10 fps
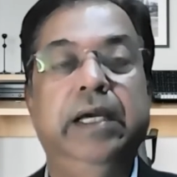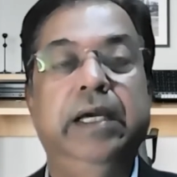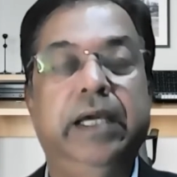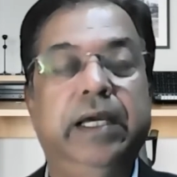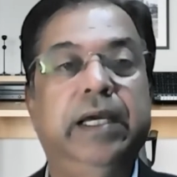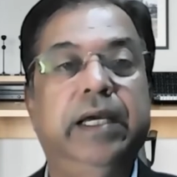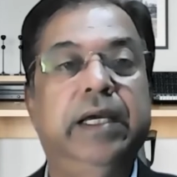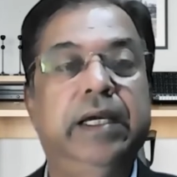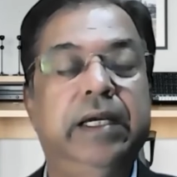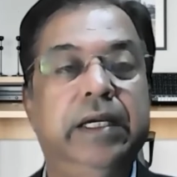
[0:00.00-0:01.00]

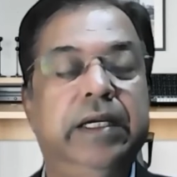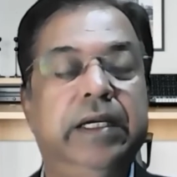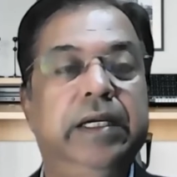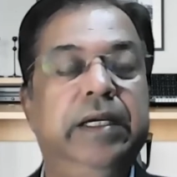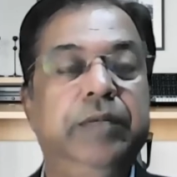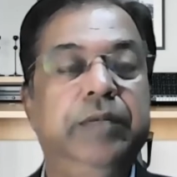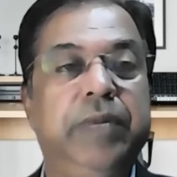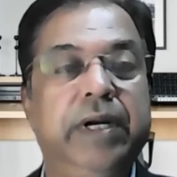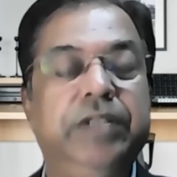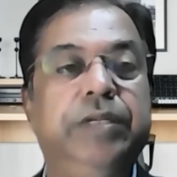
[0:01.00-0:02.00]
in
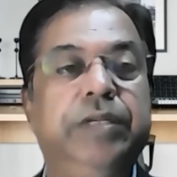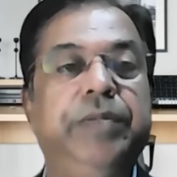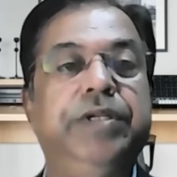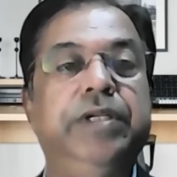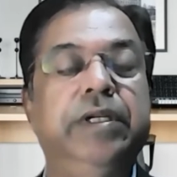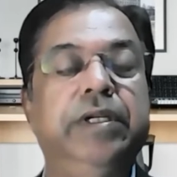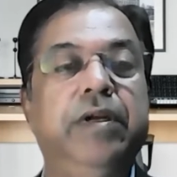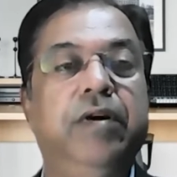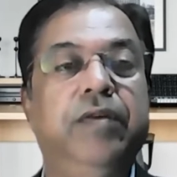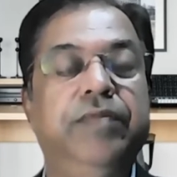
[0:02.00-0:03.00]
participation
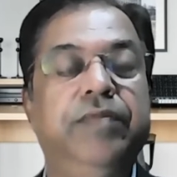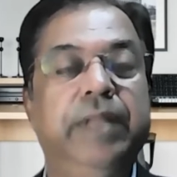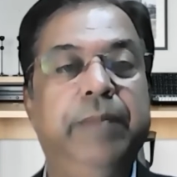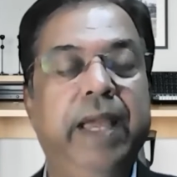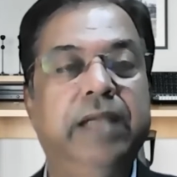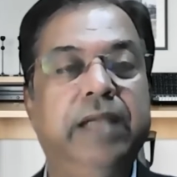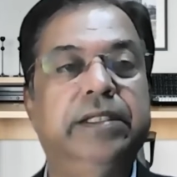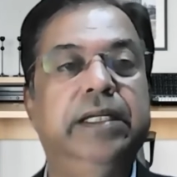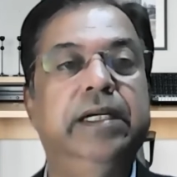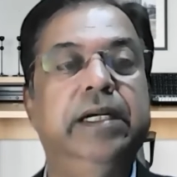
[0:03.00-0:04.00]
of the banks
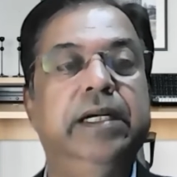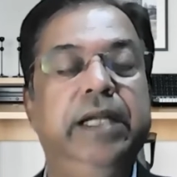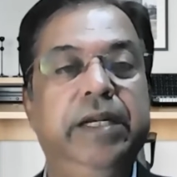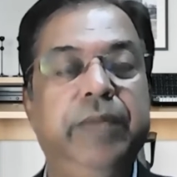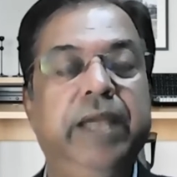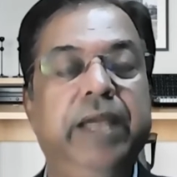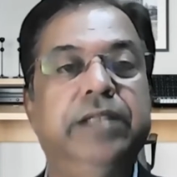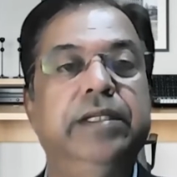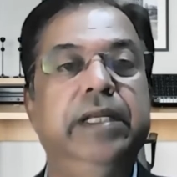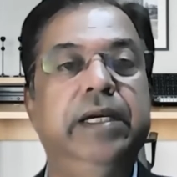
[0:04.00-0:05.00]
there, lead
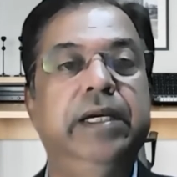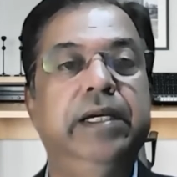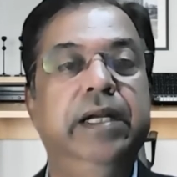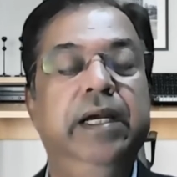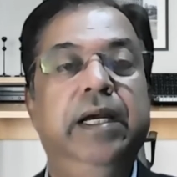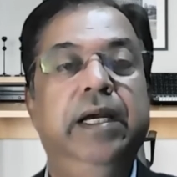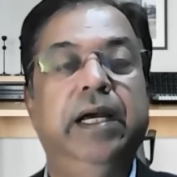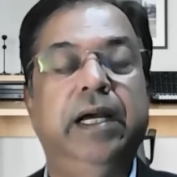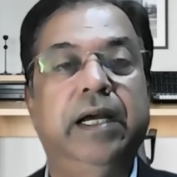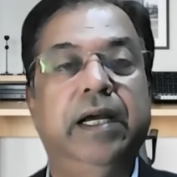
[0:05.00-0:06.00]
banks there,
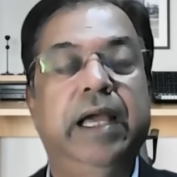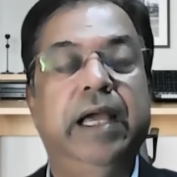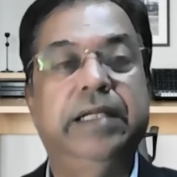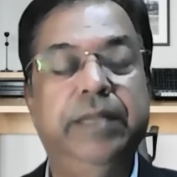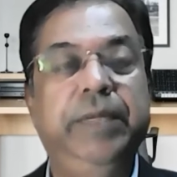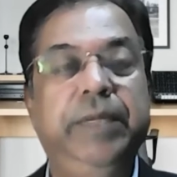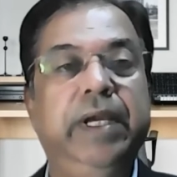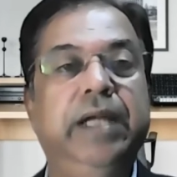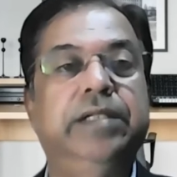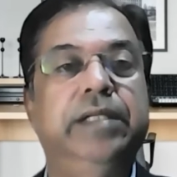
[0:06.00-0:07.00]
SME
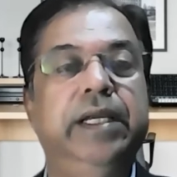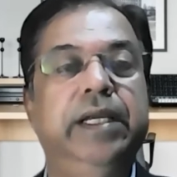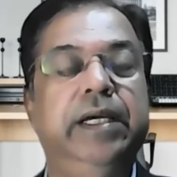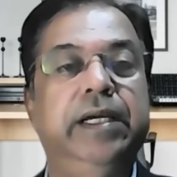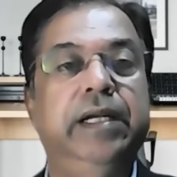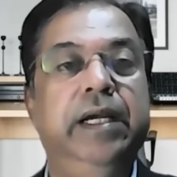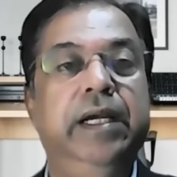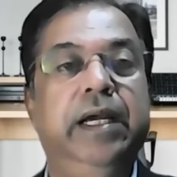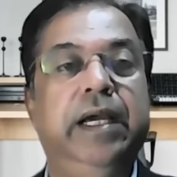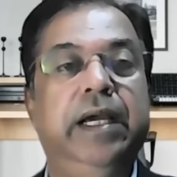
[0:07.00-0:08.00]
heads there,
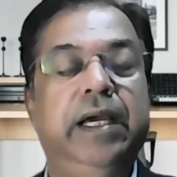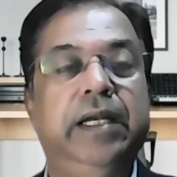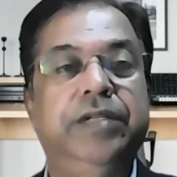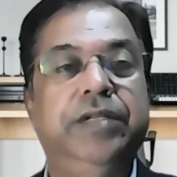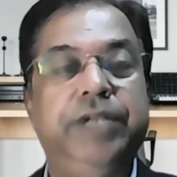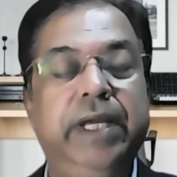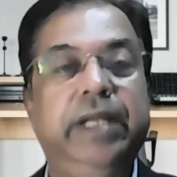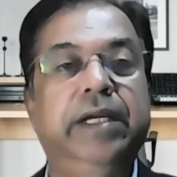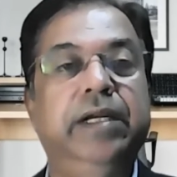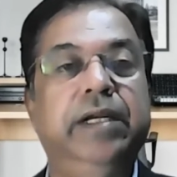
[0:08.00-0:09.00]
and
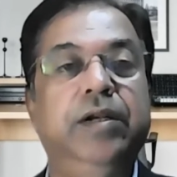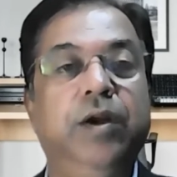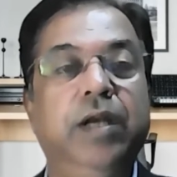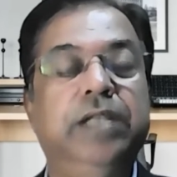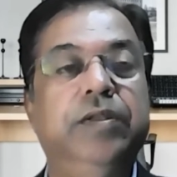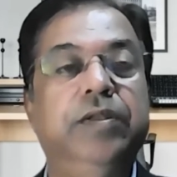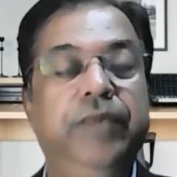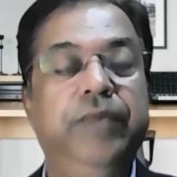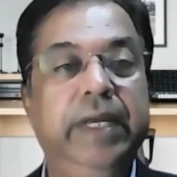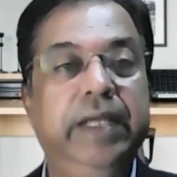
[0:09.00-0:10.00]
sharing knowledge on
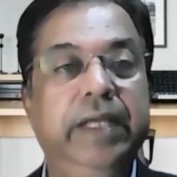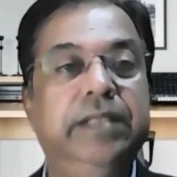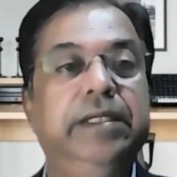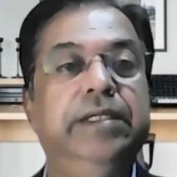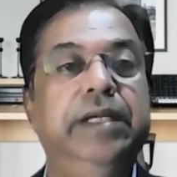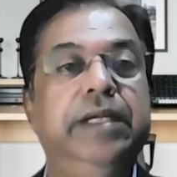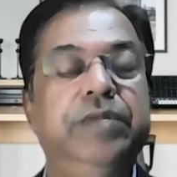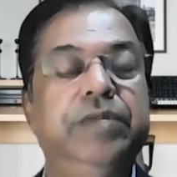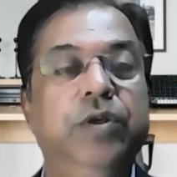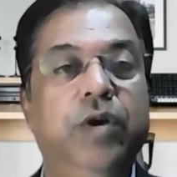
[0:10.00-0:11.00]
various
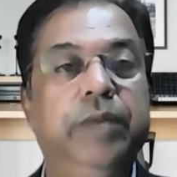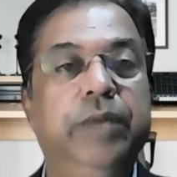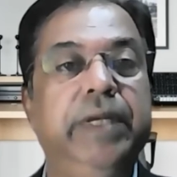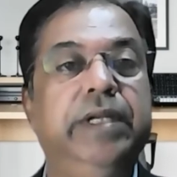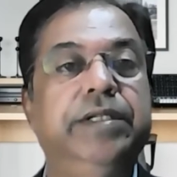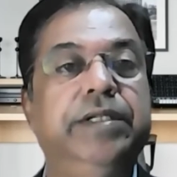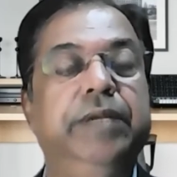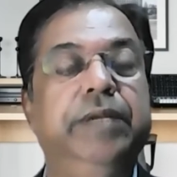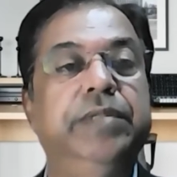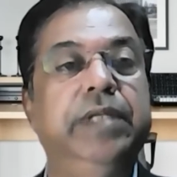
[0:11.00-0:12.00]
schemes, government
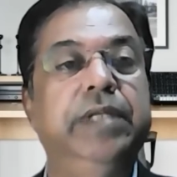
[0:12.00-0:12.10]
schemes.